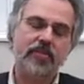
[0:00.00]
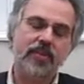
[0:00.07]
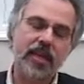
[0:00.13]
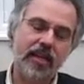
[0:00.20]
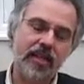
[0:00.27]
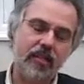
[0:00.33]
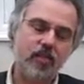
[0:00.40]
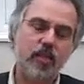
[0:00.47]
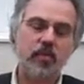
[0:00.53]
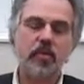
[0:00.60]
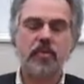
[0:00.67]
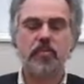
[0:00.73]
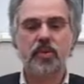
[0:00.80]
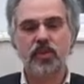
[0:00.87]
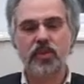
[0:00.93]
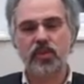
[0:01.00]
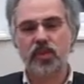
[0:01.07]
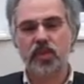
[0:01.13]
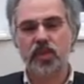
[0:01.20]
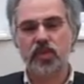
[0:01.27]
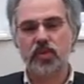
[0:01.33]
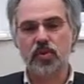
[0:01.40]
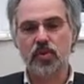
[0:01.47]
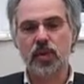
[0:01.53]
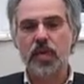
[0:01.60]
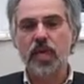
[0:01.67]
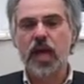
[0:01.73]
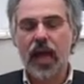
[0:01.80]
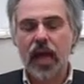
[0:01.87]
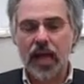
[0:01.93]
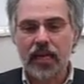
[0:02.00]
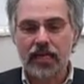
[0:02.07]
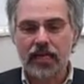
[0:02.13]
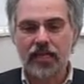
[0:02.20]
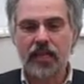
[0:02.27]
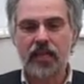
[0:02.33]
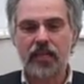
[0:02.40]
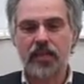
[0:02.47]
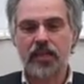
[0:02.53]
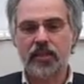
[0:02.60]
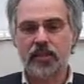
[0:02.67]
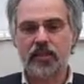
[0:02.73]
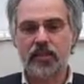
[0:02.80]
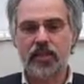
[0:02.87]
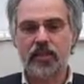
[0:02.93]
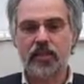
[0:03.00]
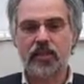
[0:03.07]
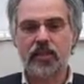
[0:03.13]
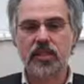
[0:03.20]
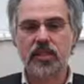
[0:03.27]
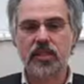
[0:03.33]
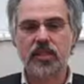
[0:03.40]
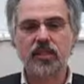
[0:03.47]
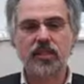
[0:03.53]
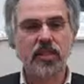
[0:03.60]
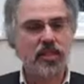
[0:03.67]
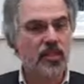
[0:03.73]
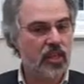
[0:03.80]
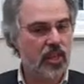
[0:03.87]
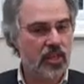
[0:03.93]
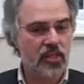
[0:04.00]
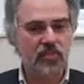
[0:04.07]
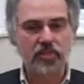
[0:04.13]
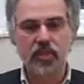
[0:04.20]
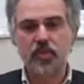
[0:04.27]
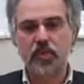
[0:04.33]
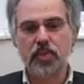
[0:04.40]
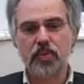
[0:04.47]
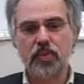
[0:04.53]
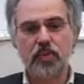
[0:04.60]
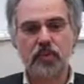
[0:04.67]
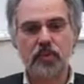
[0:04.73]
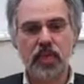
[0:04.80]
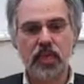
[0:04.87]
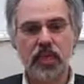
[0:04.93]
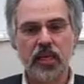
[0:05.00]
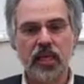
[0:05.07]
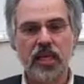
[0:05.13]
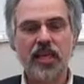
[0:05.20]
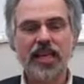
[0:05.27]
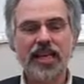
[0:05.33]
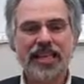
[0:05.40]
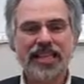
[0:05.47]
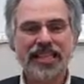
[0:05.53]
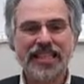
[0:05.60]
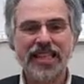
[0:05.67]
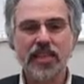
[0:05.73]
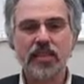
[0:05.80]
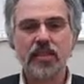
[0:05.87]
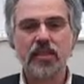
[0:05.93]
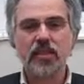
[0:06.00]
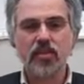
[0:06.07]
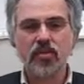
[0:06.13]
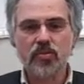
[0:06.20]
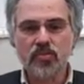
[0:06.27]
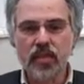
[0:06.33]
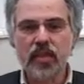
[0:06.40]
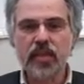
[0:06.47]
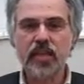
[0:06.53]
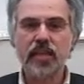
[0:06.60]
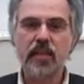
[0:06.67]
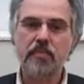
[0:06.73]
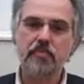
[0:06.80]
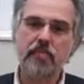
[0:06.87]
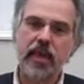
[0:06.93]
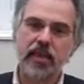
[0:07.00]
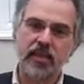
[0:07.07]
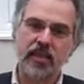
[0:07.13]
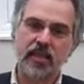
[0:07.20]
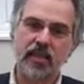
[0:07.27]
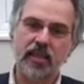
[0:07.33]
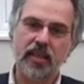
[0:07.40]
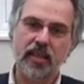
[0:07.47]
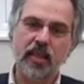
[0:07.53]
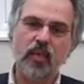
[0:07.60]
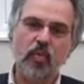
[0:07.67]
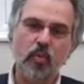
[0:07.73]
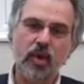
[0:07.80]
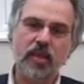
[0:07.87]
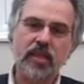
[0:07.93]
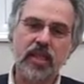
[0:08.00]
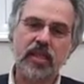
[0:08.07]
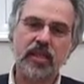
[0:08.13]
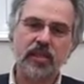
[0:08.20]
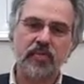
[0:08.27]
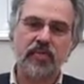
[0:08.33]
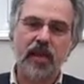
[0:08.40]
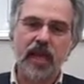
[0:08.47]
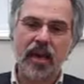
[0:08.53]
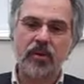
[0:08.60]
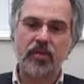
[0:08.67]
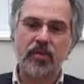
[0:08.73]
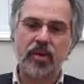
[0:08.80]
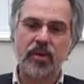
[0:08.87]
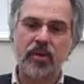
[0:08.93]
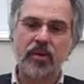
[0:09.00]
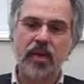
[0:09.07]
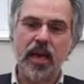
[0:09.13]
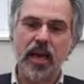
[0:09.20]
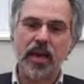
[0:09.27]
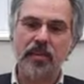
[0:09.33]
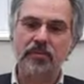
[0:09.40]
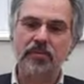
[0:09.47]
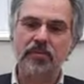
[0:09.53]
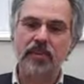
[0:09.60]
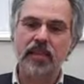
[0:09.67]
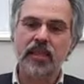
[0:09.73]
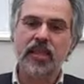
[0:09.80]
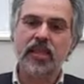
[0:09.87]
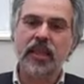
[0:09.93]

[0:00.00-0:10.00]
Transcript: That's what people usually do, and I'll let you in on a secret just between you and me. It doesn't really matter what kind of camera you have.